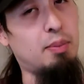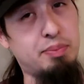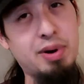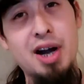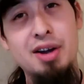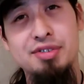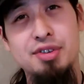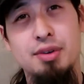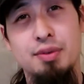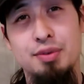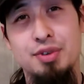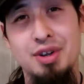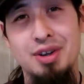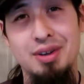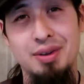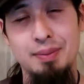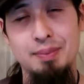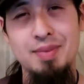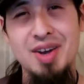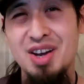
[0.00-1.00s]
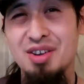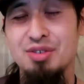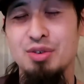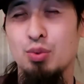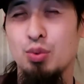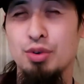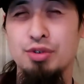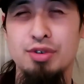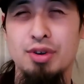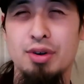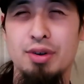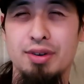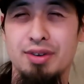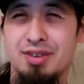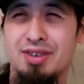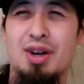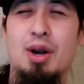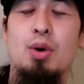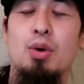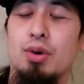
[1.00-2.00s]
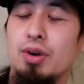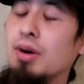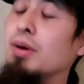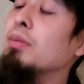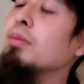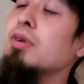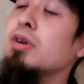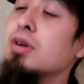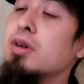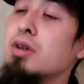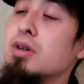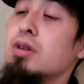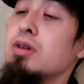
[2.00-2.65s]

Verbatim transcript: a positive thing as a result as an outcome.